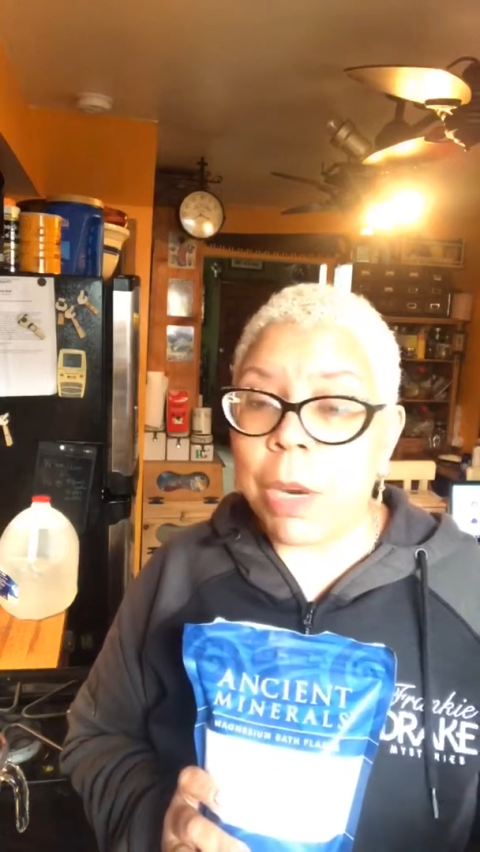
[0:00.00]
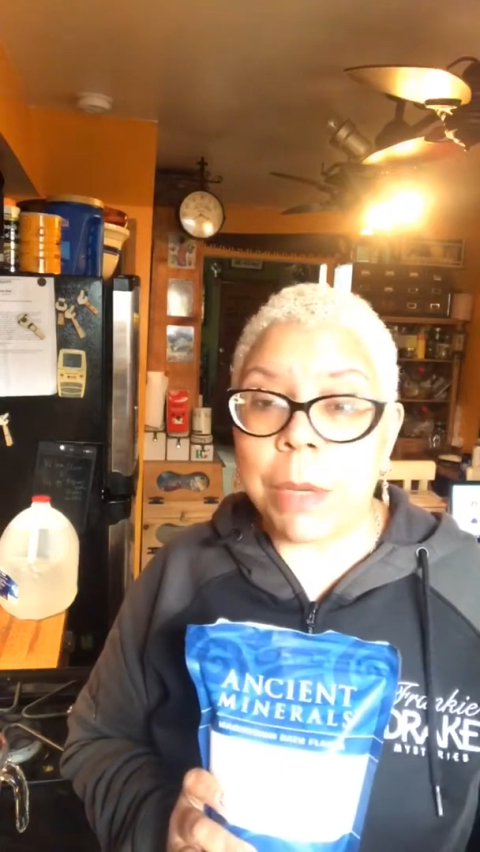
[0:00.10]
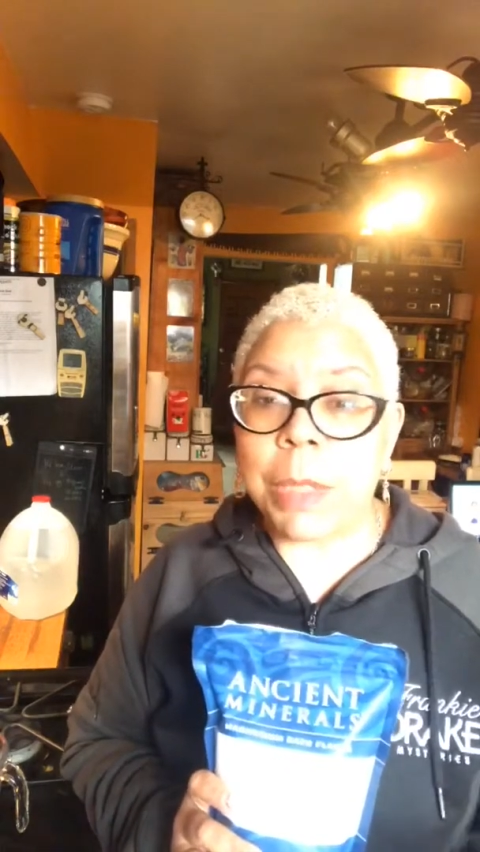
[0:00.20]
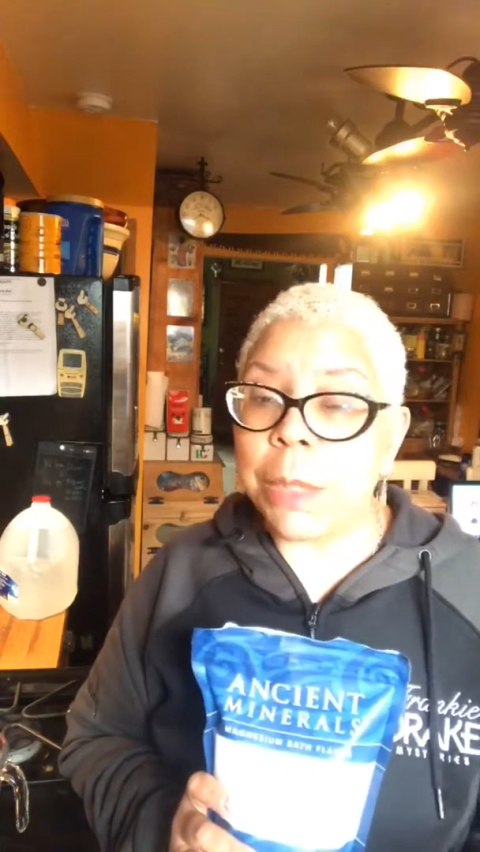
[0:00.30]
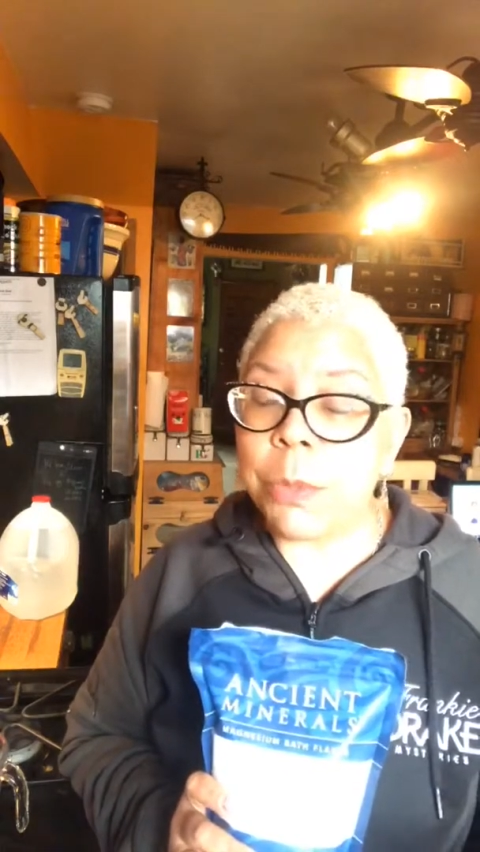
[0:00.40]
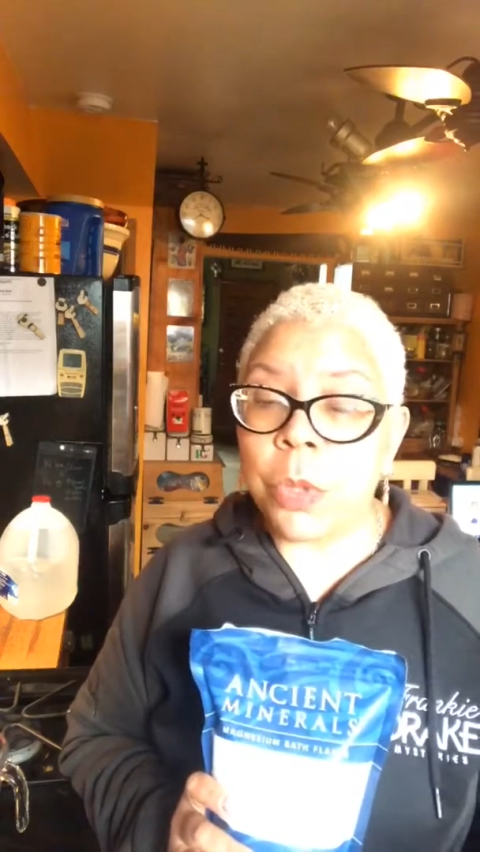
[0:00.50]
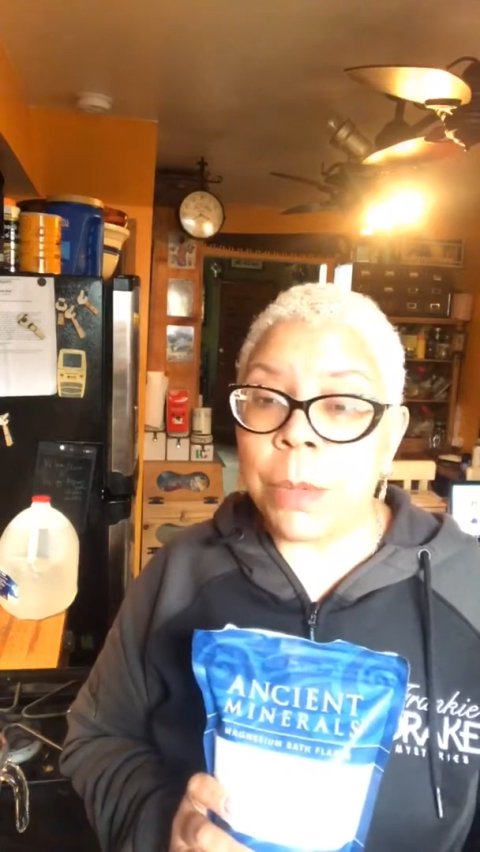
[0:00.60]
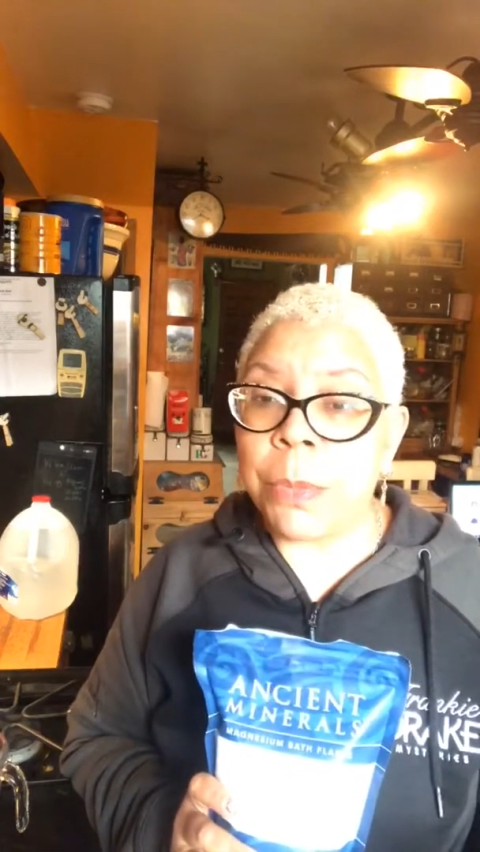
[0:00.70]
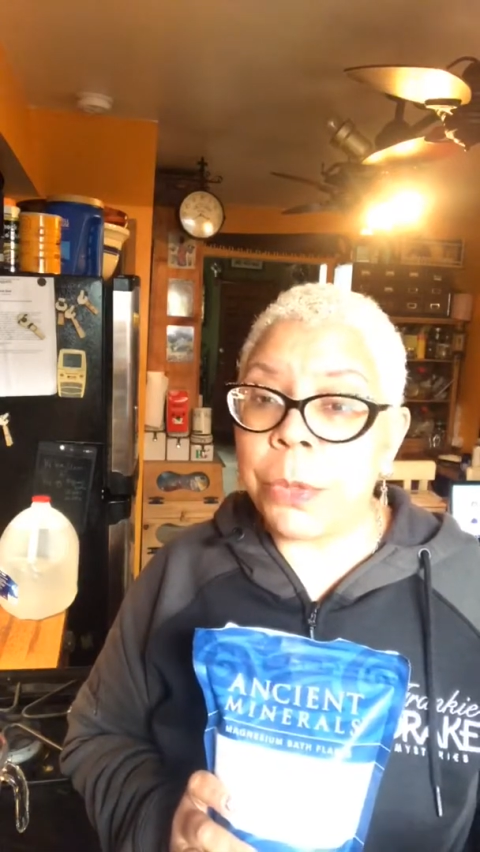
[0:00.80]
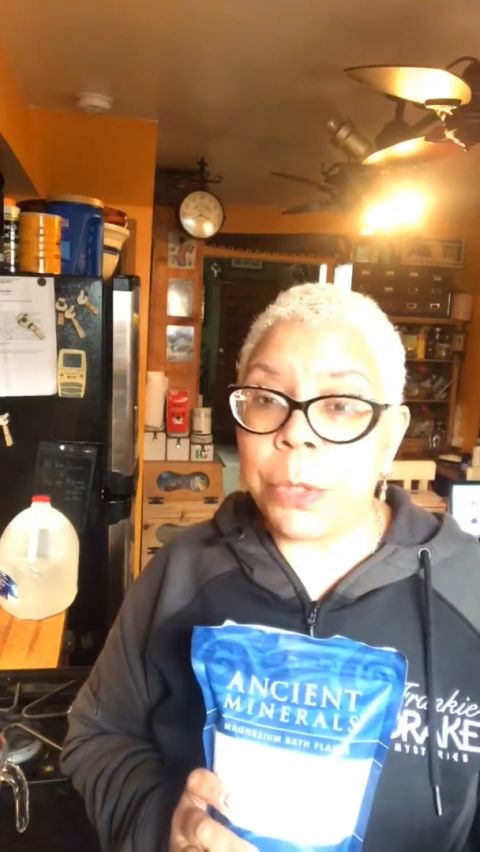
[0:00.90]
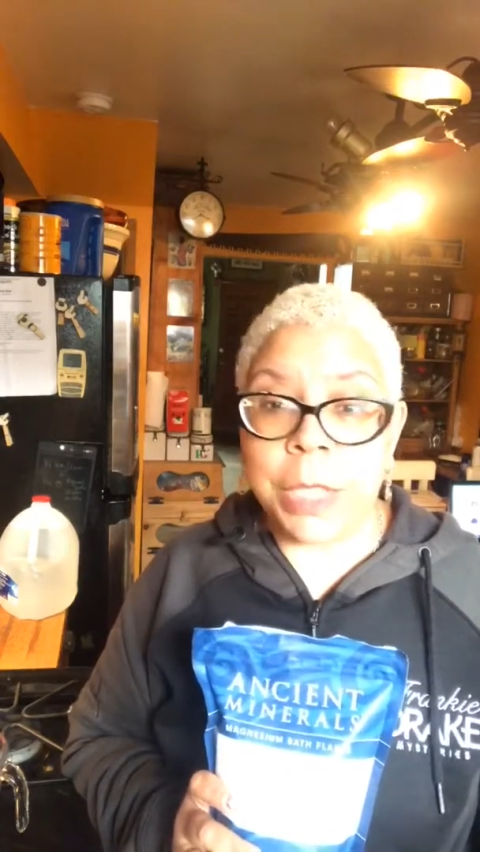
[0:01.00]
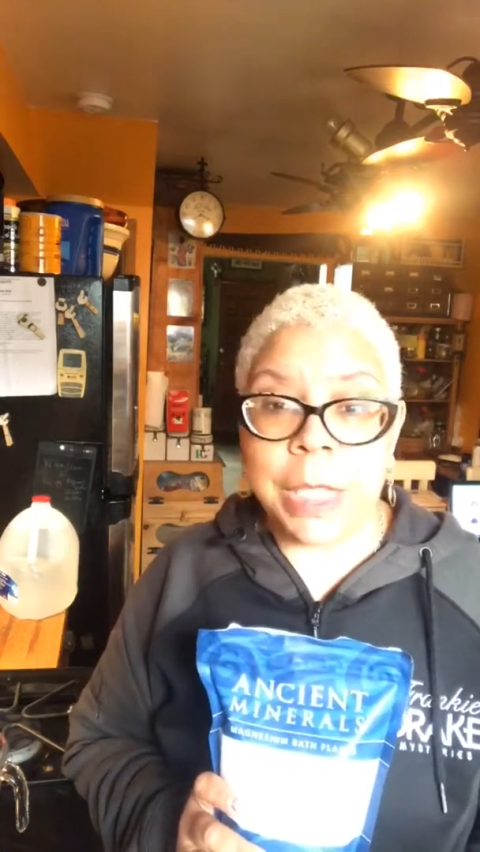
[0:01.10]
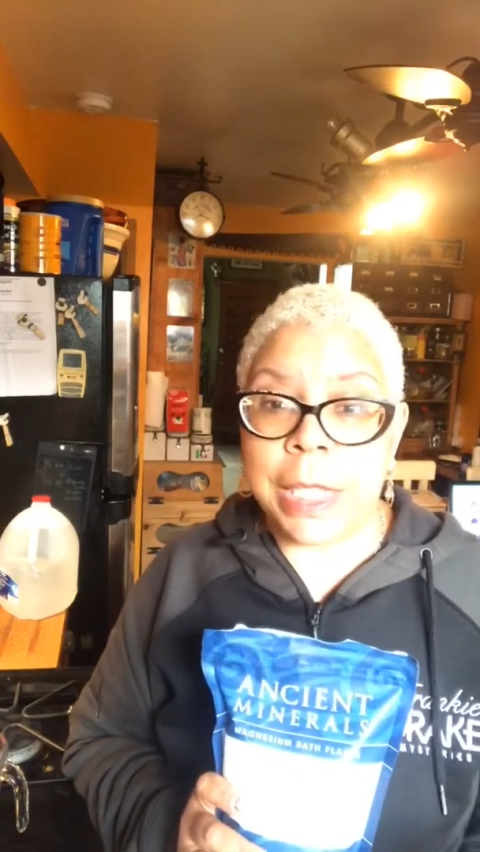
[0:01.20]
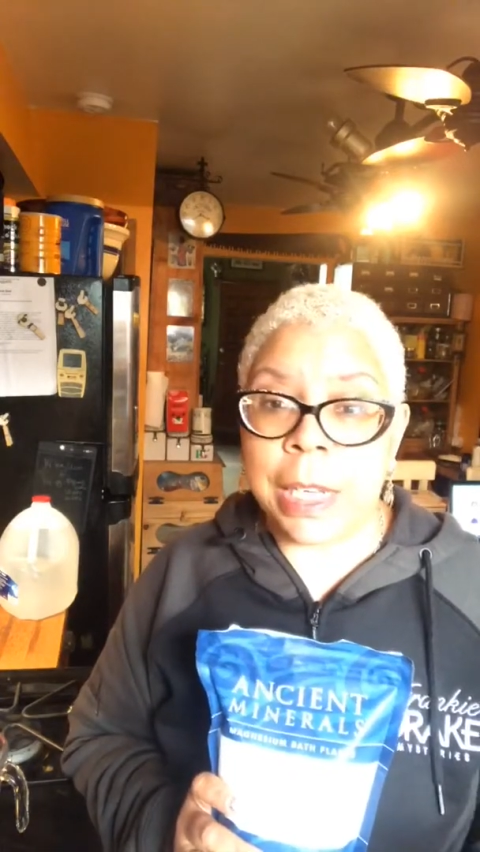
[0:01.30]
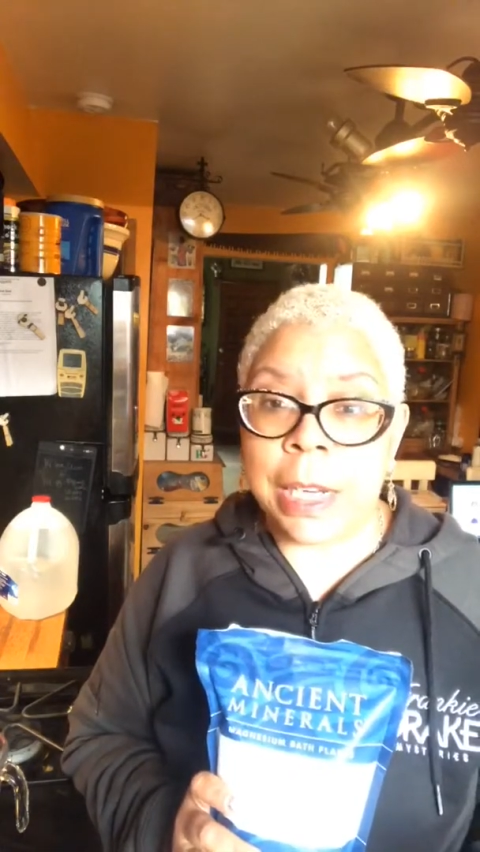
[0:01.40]
readily absorbed through your
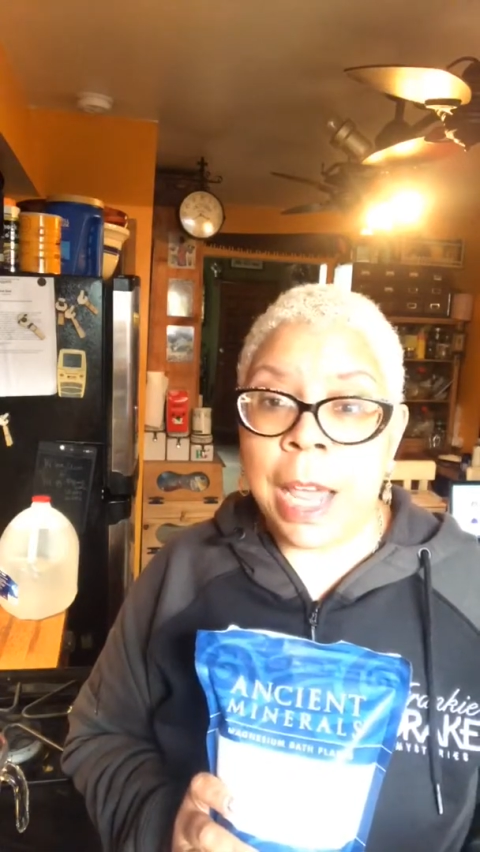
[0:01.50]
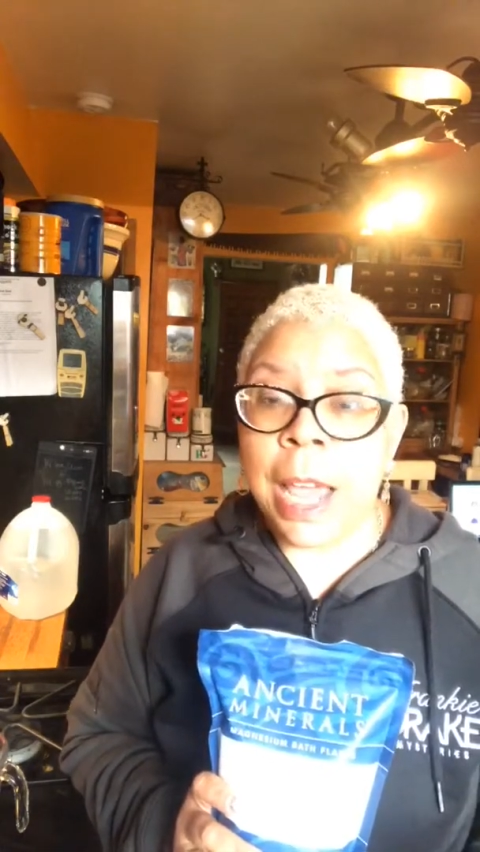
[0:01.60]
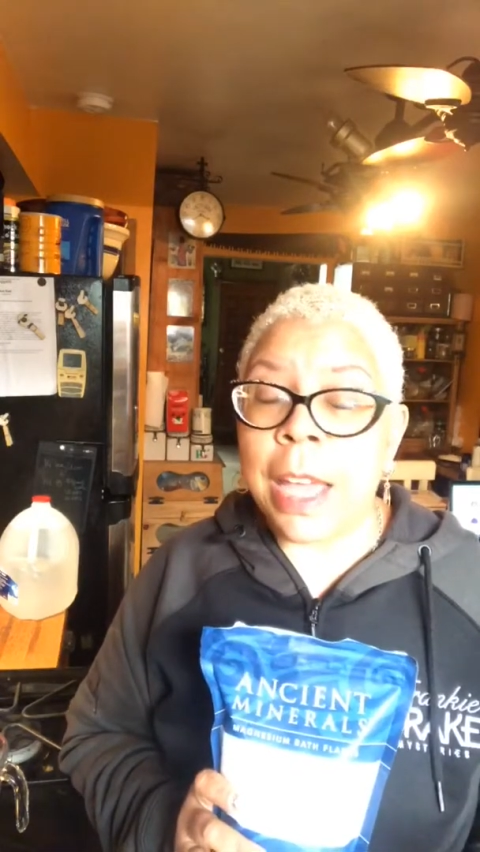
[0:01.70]
skin.